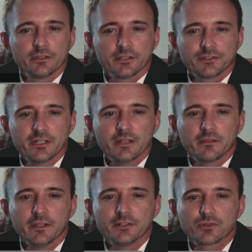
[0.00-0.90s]
to see
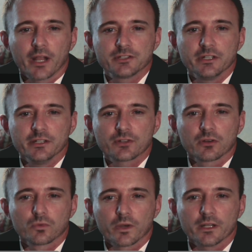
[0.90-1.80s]
that these tragedies
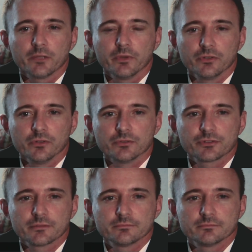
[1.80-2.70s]
are greatly
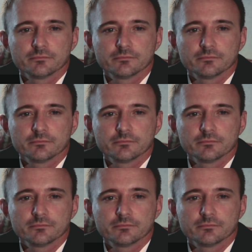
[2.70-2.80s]
reduced.